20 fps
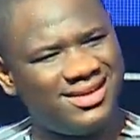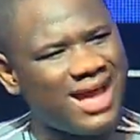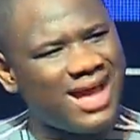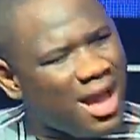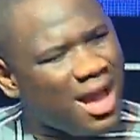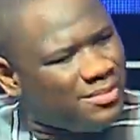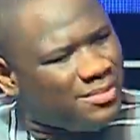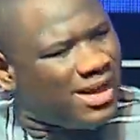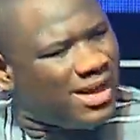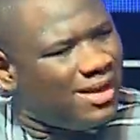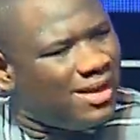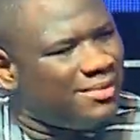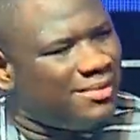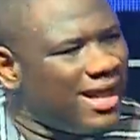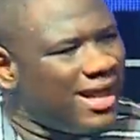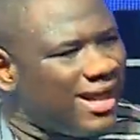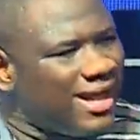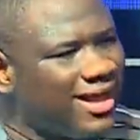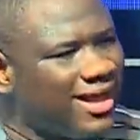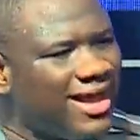I,
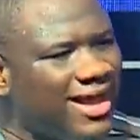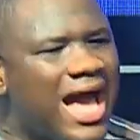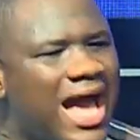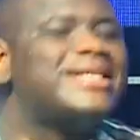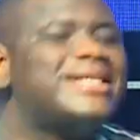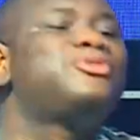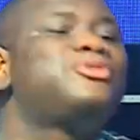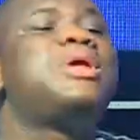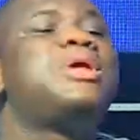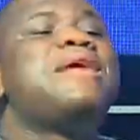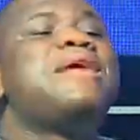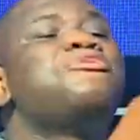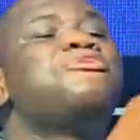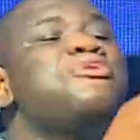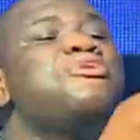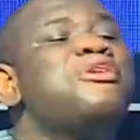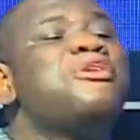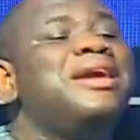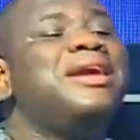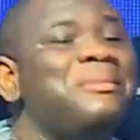I, I said, Do they
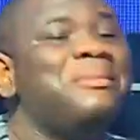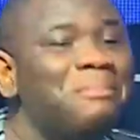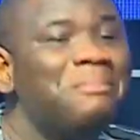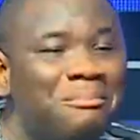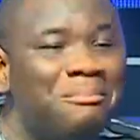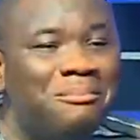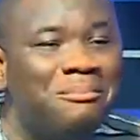even know your name?